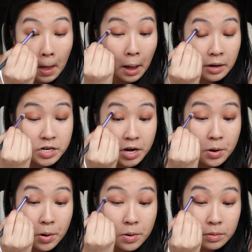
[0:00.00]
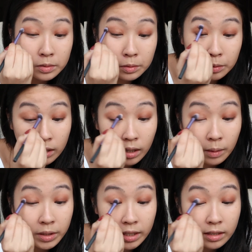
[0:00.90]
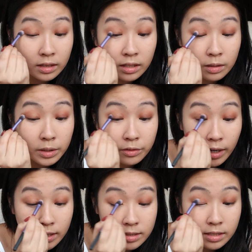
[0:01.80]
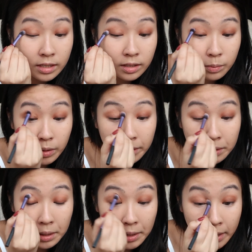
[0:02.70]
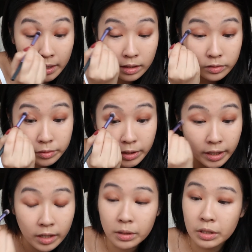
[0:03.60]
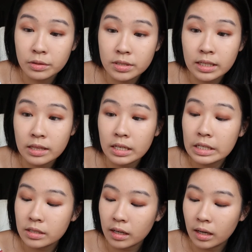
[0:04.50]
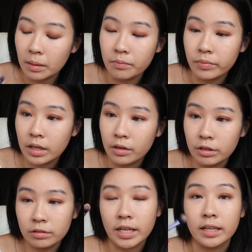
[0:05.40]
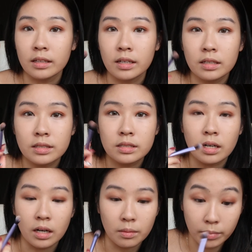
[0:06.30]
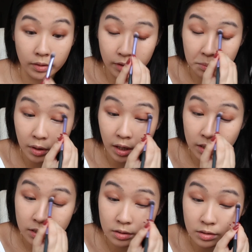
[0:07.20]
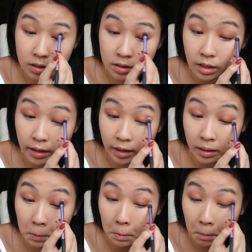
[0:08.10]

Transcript: eyeshadow, so I'm getting a little bit rusty here, but it's okay. We're using this Real Techniques buffing brush to just like